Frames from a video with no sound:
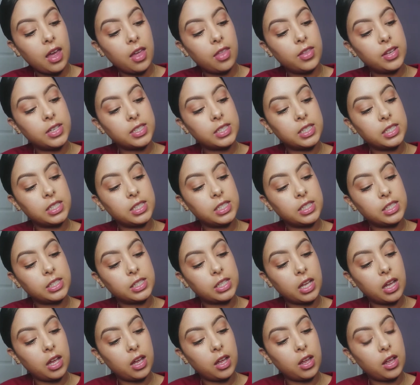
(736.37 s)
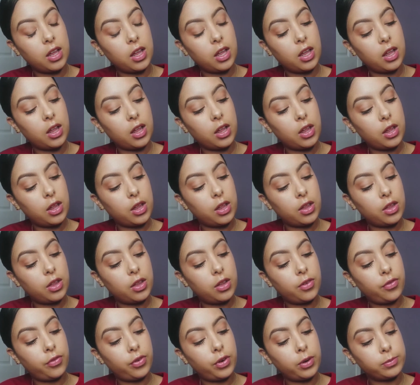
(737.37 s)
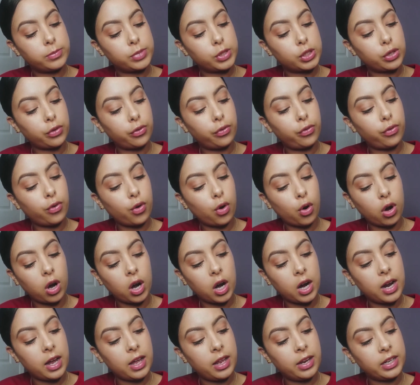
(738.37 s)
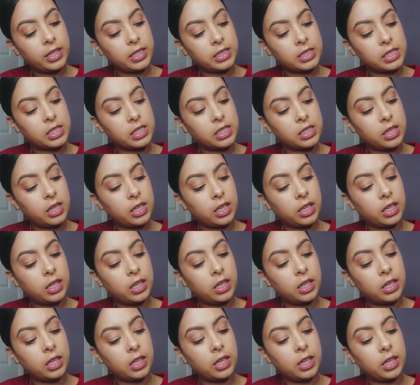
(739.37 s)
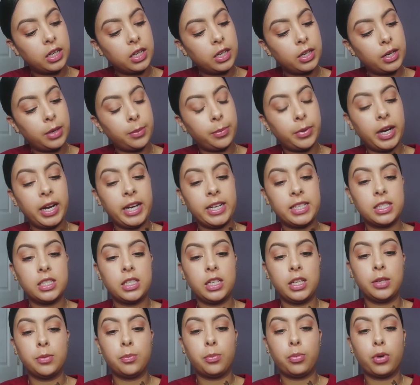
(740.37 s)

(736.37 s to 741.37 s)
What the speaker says: This is from Sephora, and it's the number 18